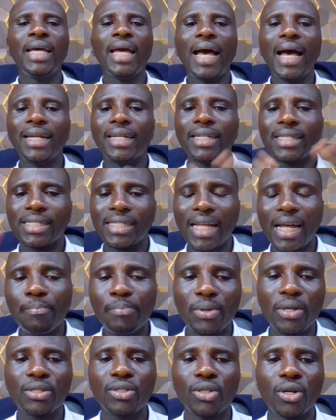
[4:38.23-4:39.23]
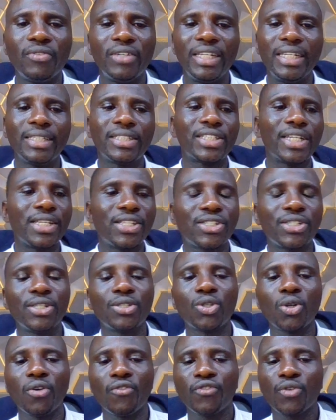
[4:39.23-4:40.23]
and the standpoint of the interest
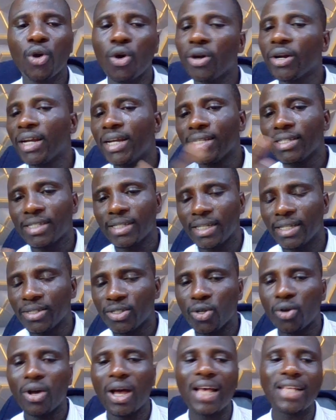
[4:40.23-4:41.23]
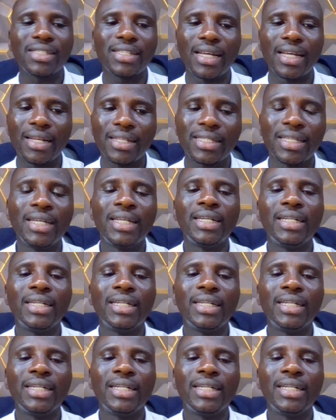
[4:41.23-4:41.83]
rate of currencies or assets,